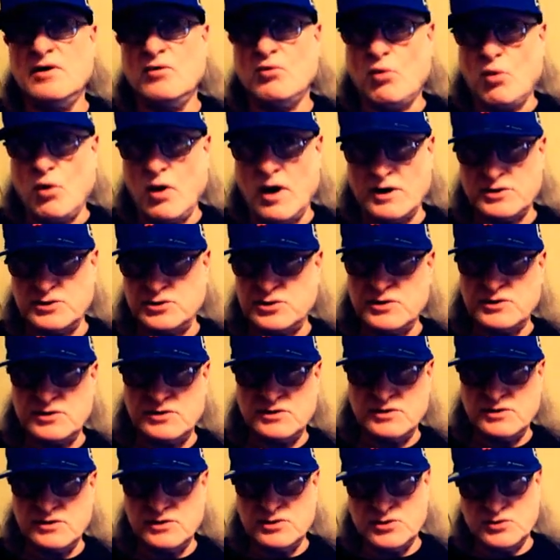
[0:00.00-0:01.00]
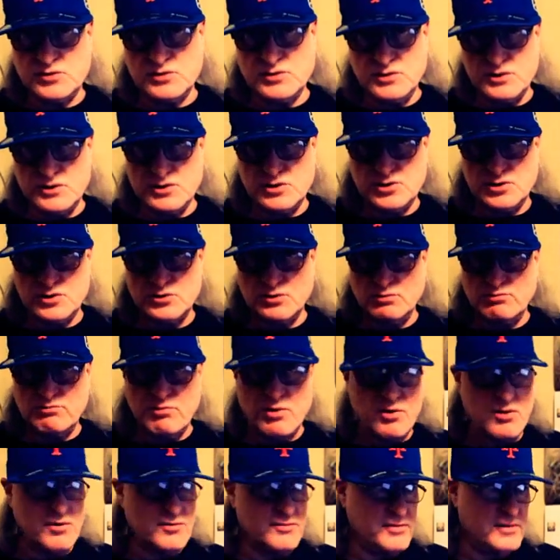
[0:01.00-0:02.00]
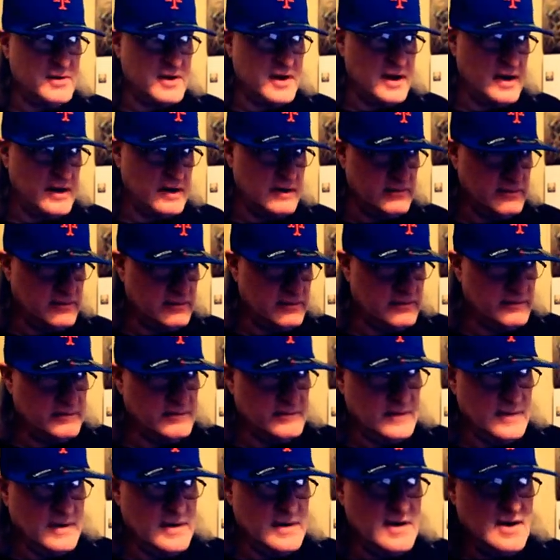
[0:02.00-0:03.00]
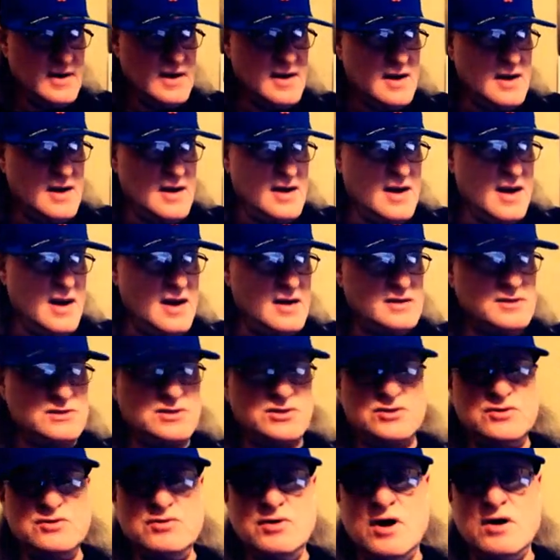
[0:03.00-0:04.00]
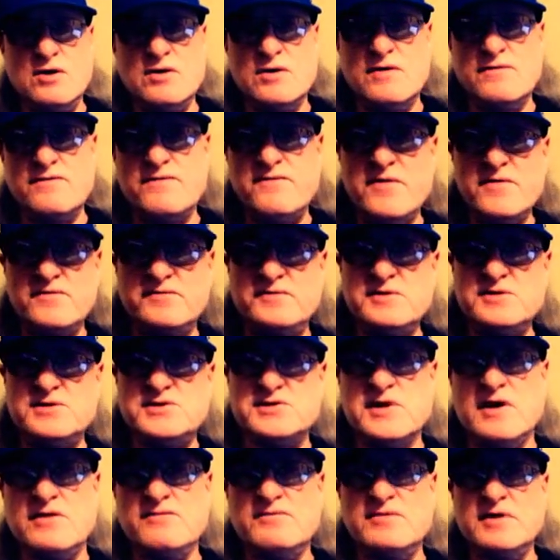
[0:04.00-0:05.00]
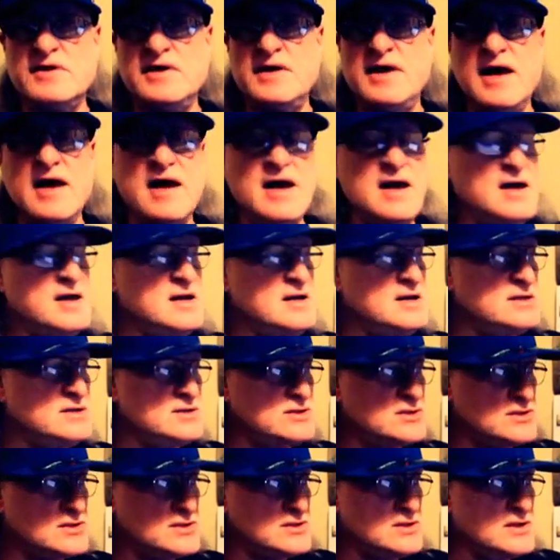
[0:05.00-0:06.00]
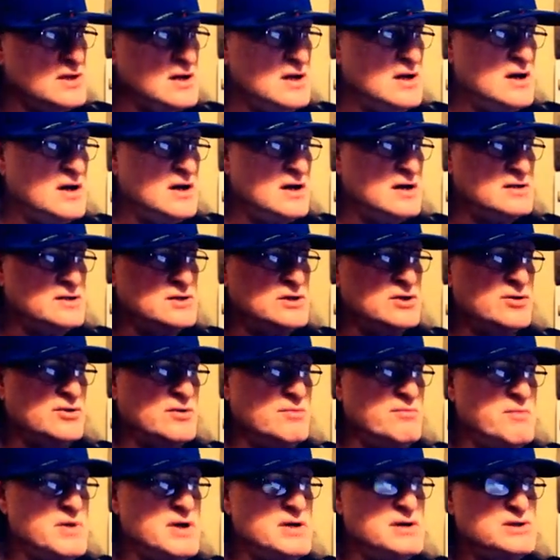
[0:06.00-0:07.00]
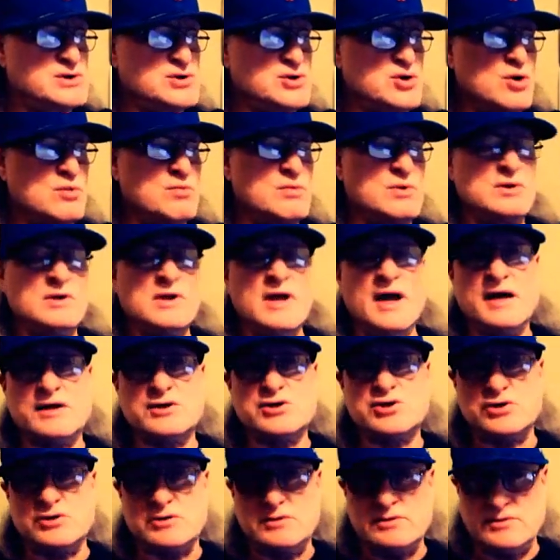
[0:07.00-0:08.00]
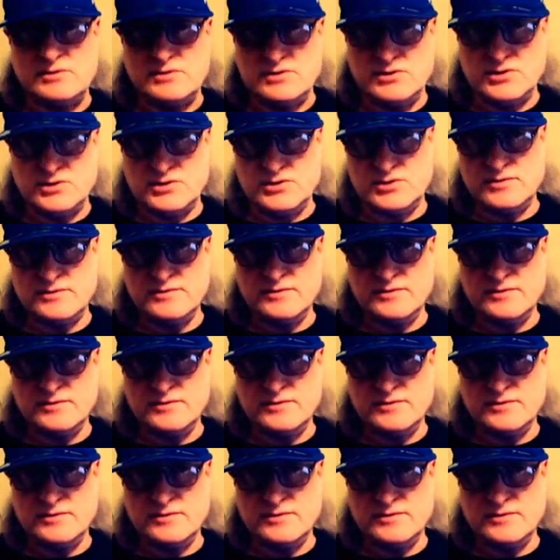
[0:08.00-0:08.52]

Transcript: Washington's traditional birthday. And it's 257 days until the midterm elections.